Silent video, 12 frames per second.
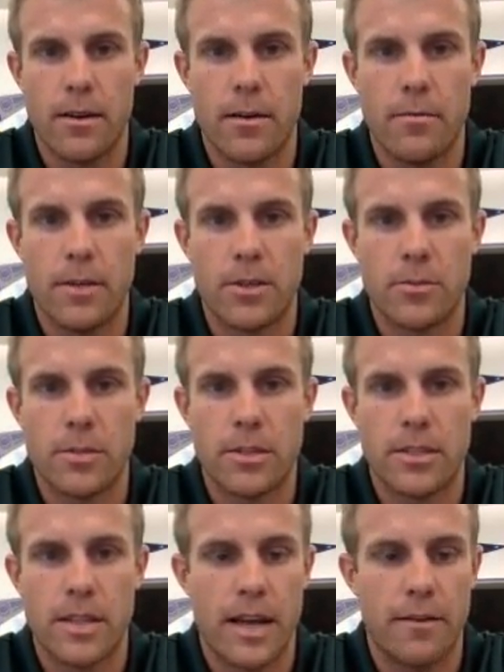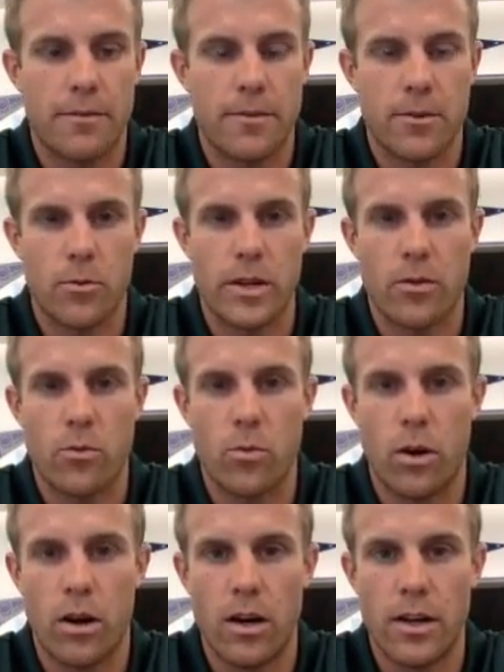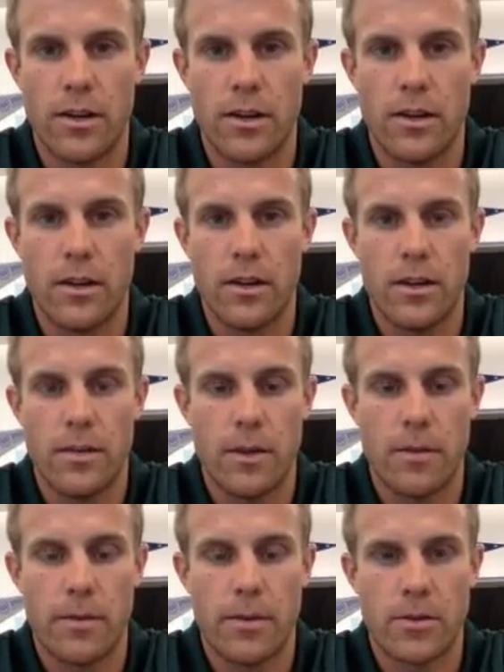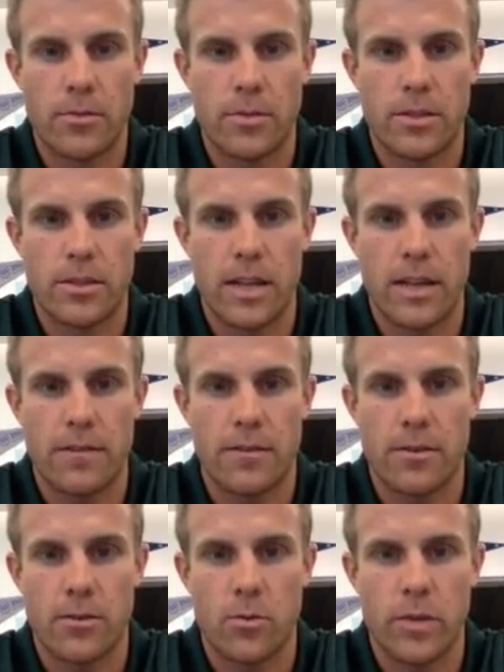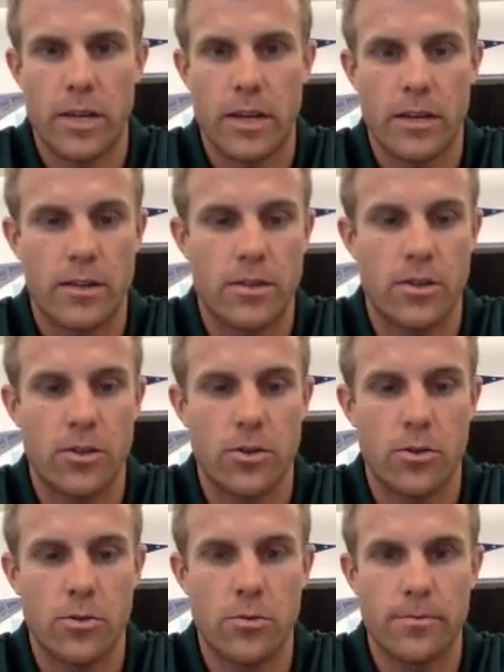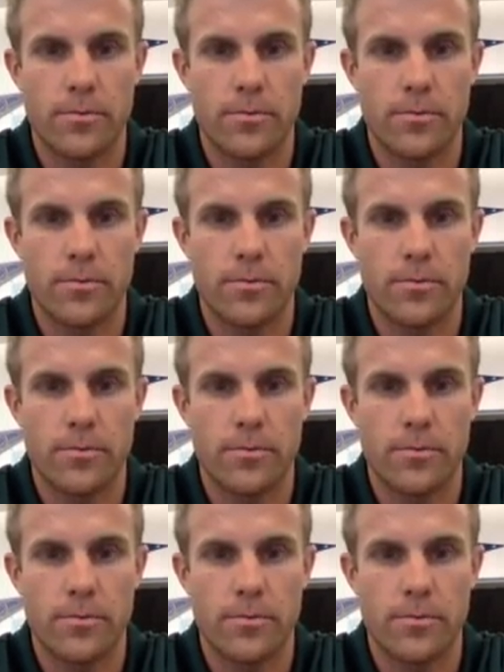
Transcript: measurements after week 1, my measurements after week 2,